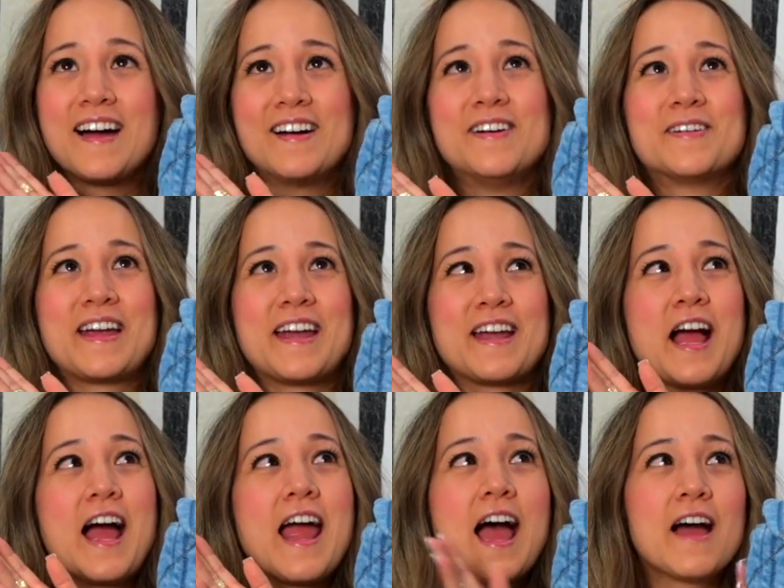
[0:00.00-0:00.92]
okay,
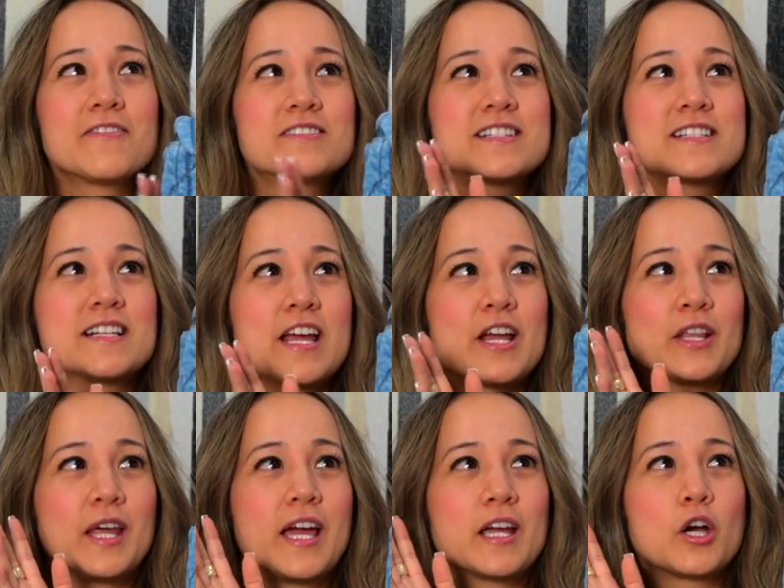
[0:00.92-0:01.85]
I have to say,
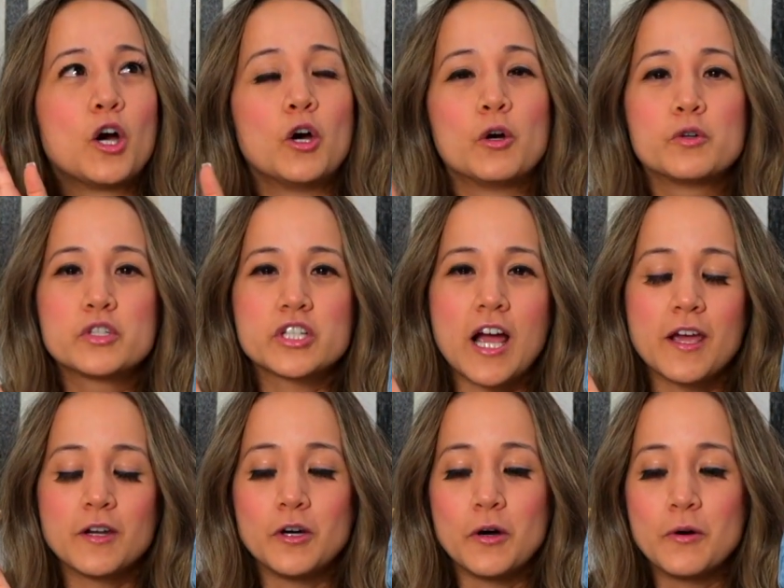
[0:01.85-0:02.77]
Coach,
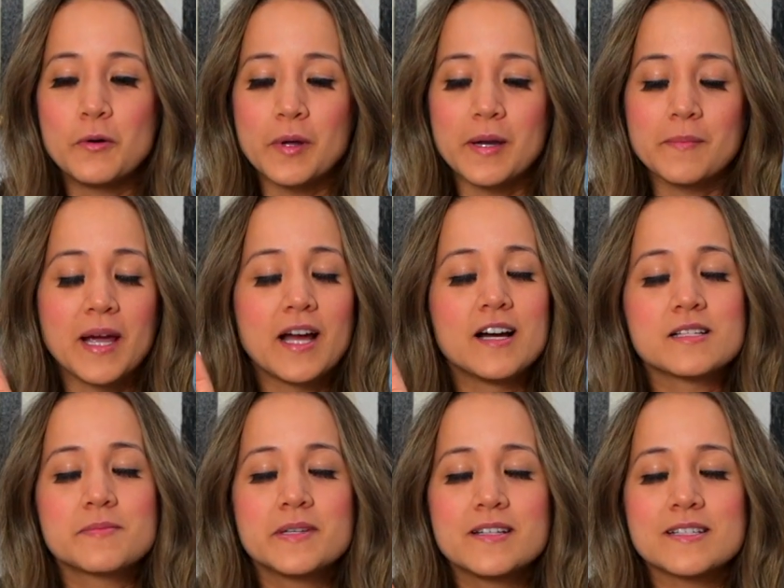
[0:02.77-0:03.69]
and my
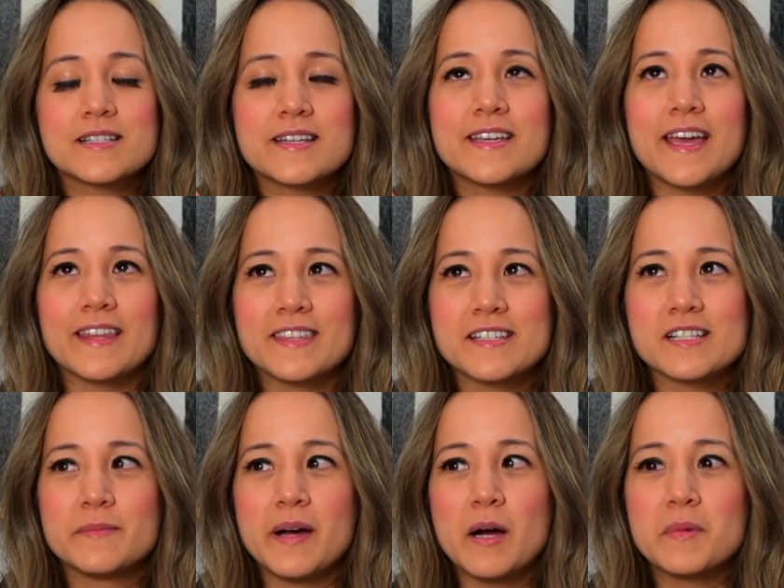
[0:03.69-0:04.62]
husband doesn't get this
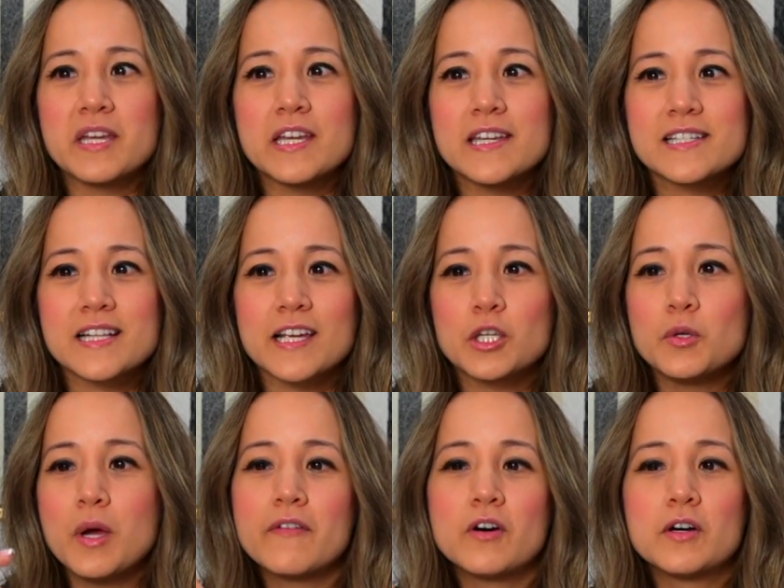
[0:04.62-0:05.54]
about me. He's
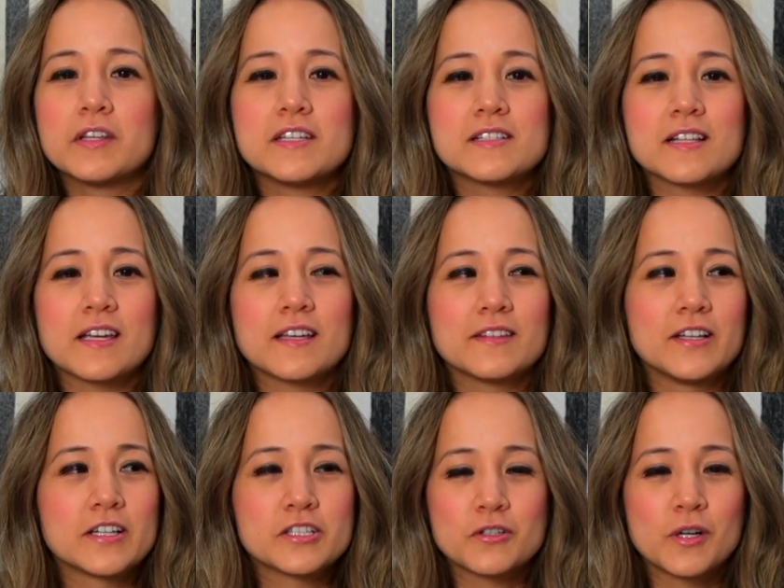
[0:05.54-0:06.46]
you have all these
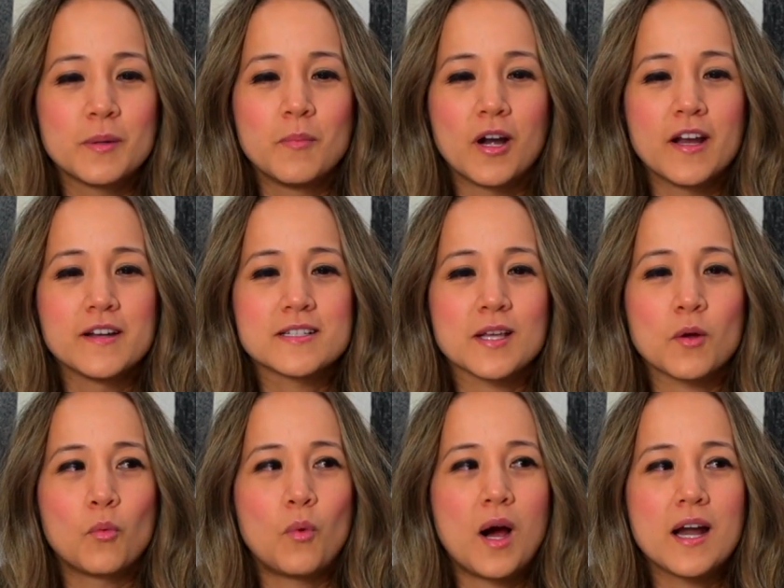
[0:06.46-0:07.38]
luxury brands,
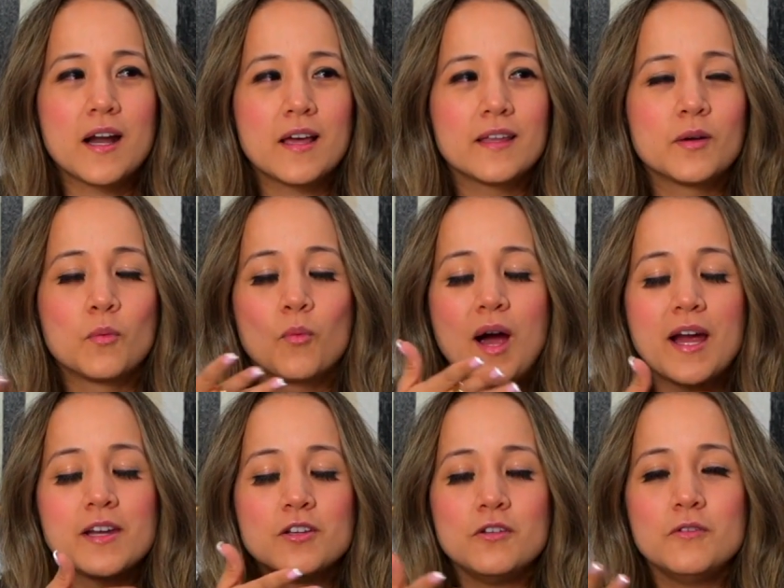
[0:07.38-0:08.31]

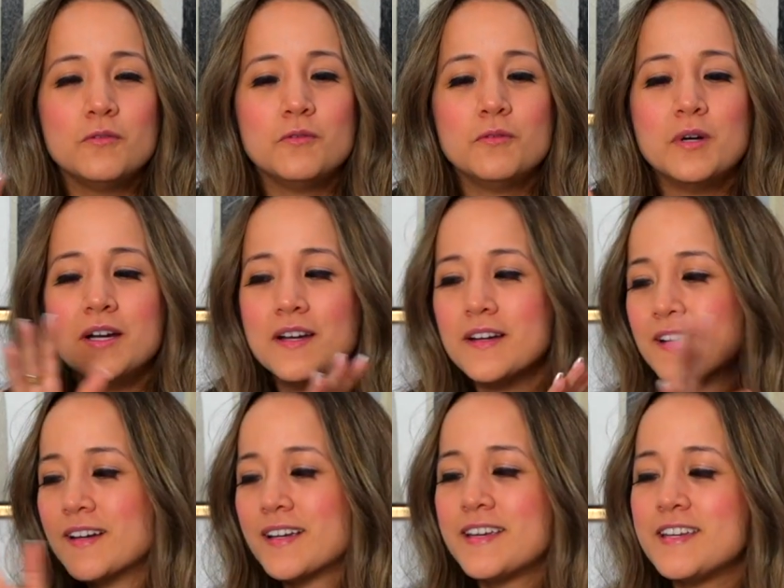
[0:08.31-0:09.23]
why do you,
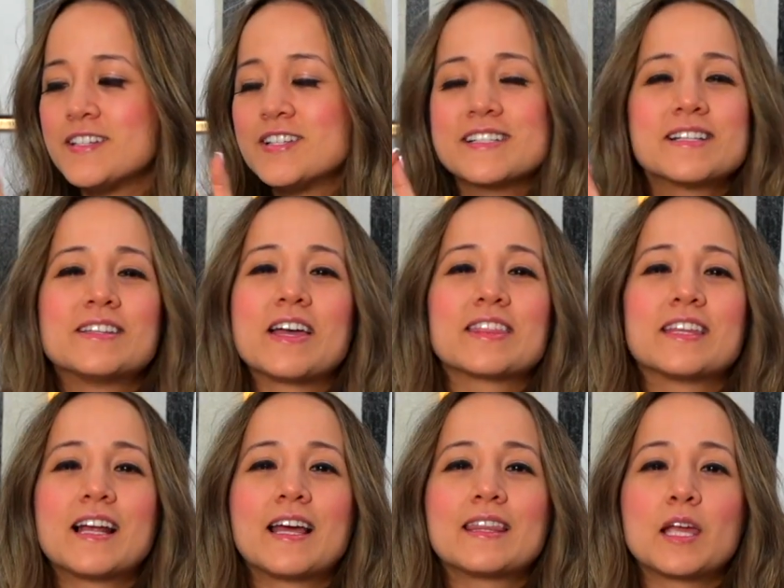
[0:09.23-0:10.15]
he doesn't like
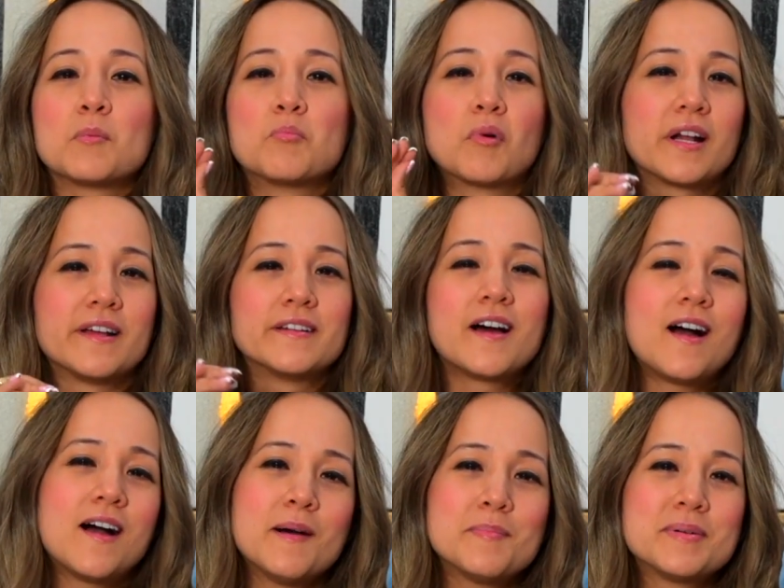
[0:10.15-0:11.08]
that I brand
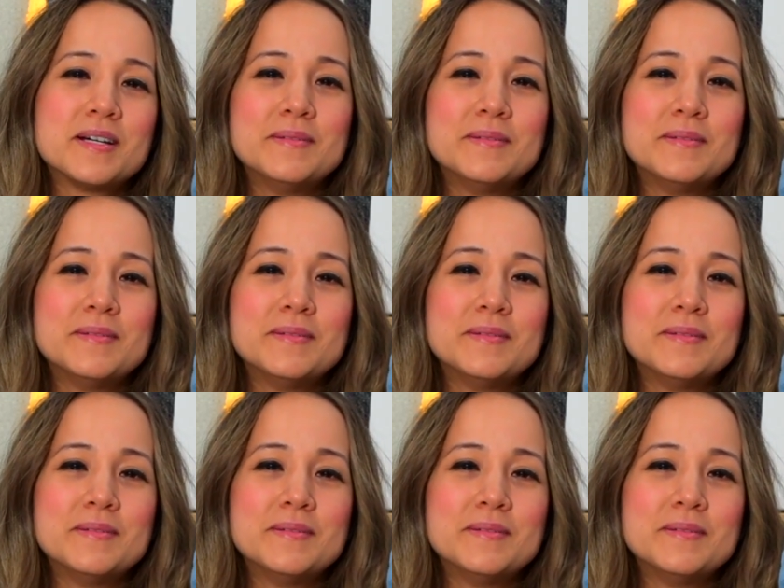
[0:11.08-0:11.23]
hop.